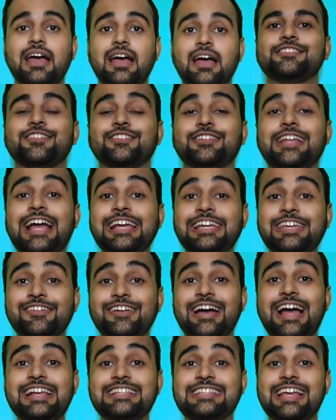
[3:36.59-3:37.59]
So thank you
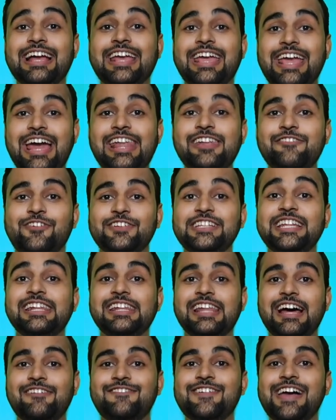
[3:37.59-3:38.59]
guys again for the
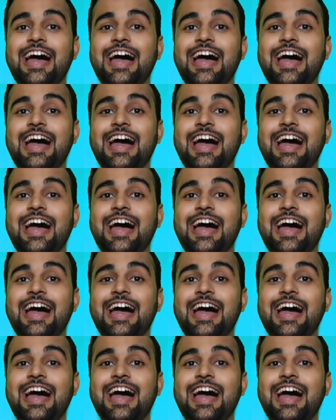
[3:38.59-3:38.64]
love